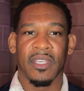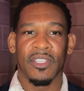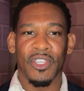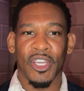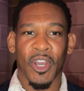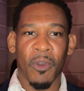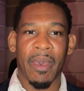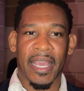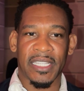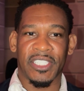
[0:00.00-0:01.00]
you can go
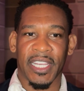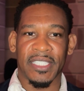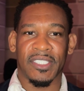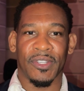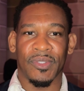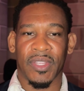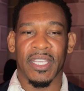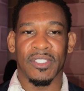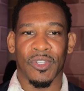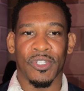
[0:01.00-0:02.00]
back and change certain
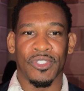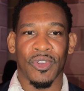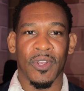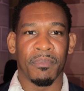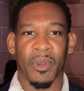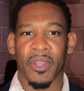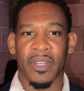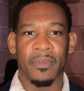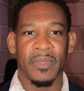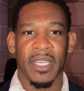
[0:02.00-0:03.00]
things on the drawing
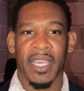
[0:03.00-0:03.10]
board.